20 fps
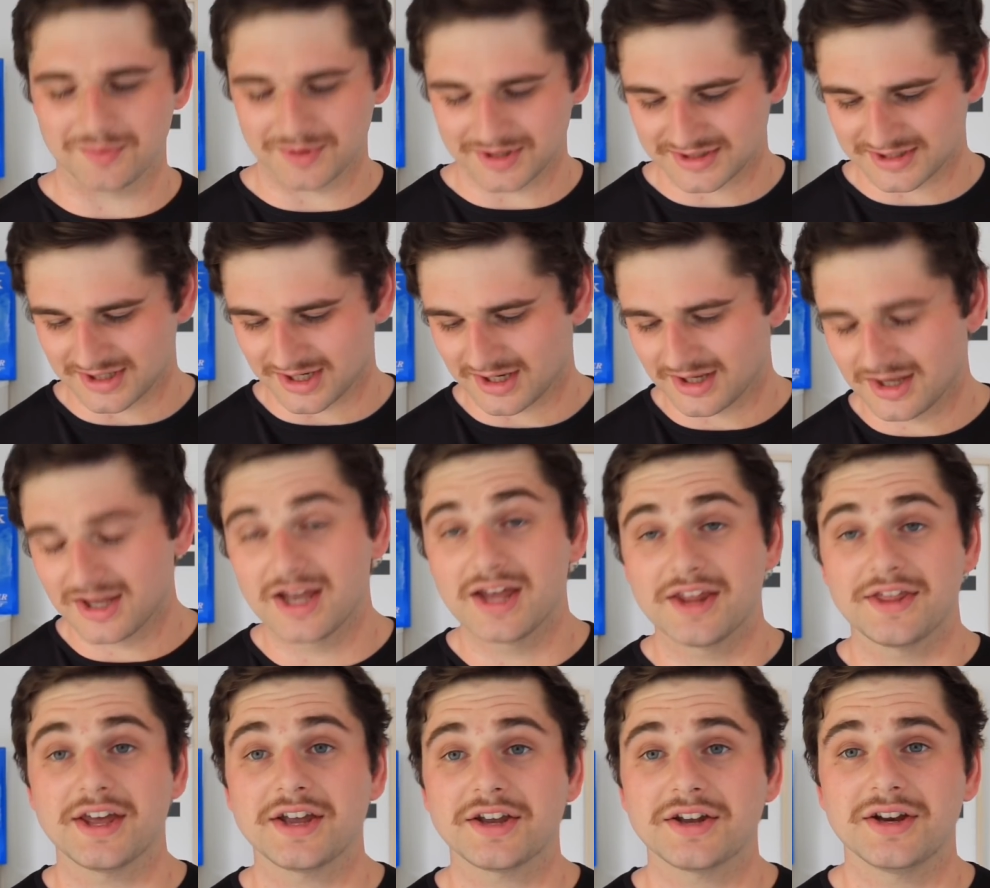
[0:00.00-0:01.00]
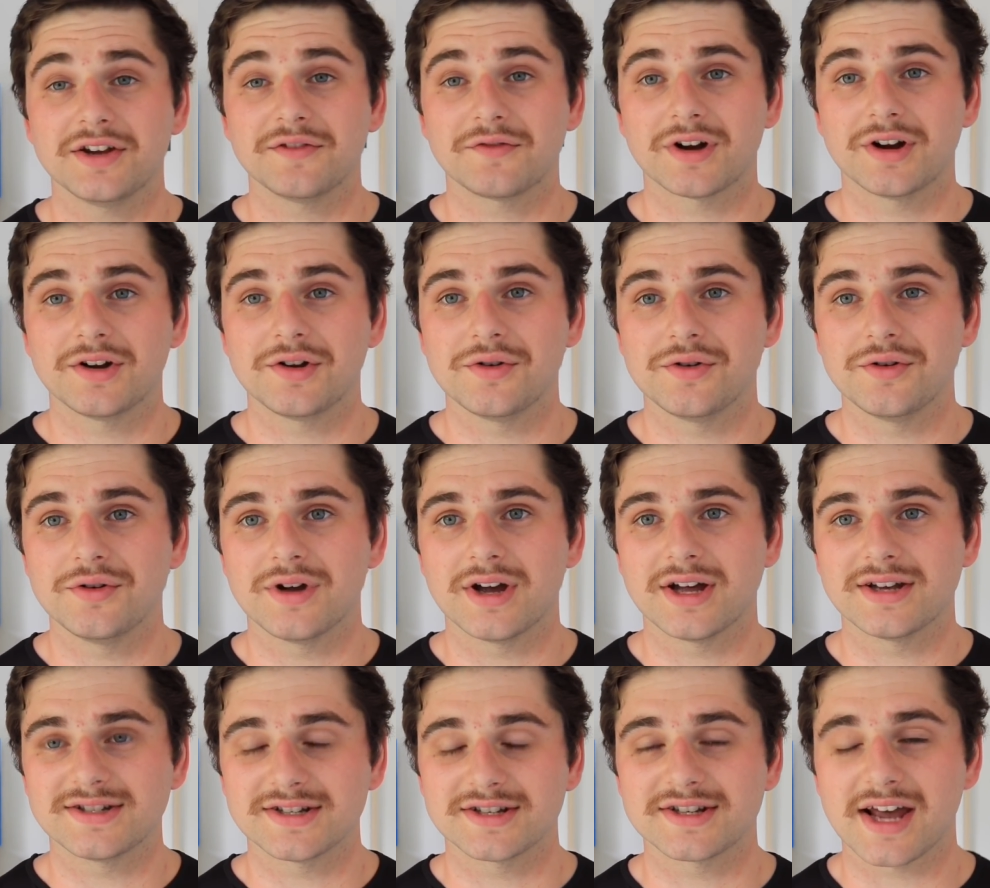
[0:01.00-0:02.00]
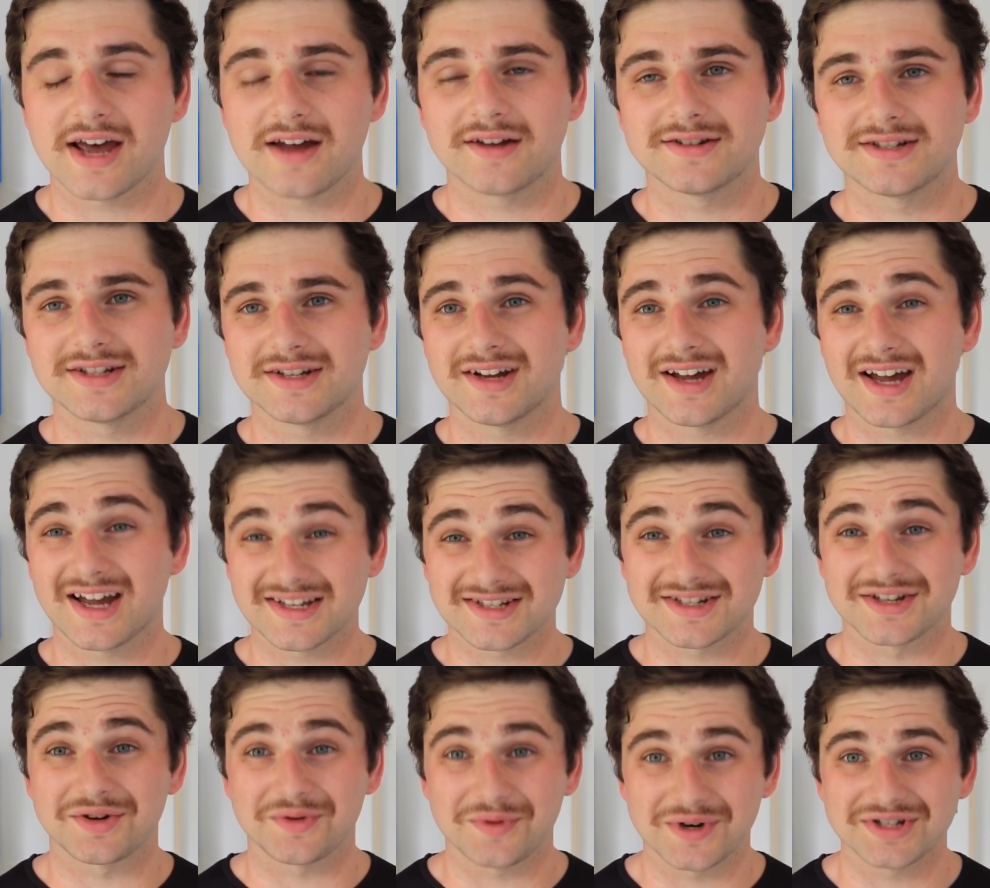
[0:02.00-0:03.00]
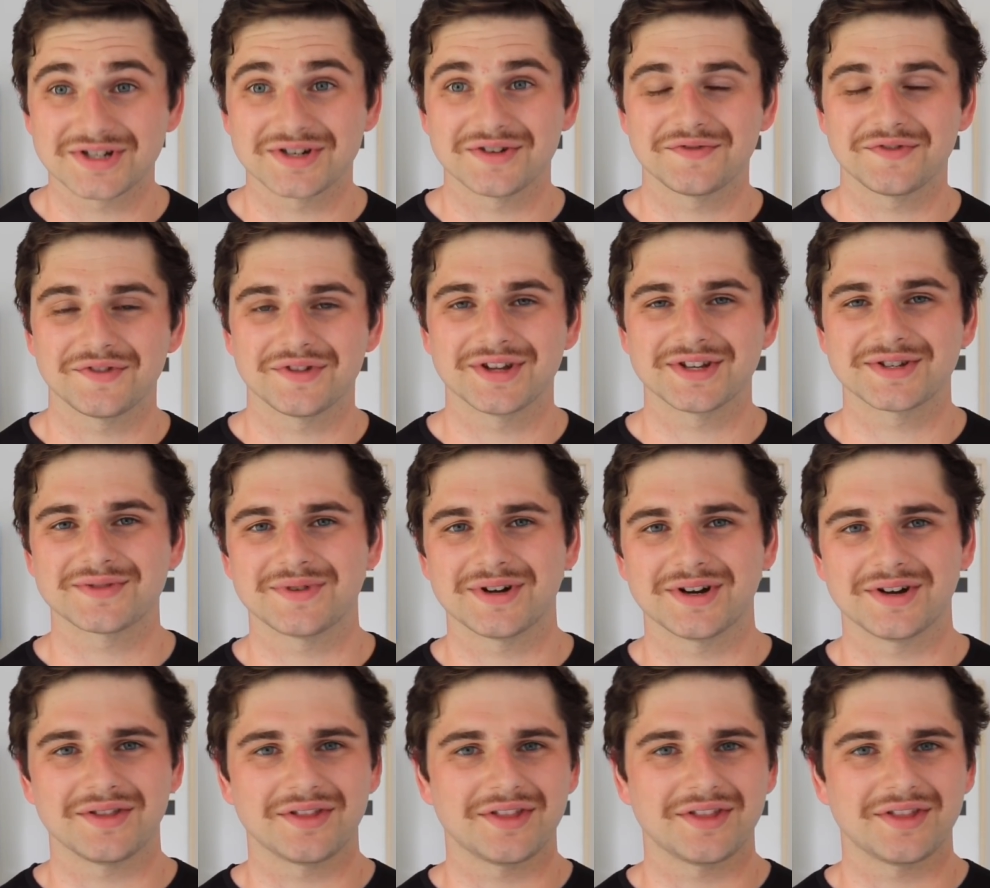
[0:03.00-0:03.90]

But thank you to everyone who did ask a question for this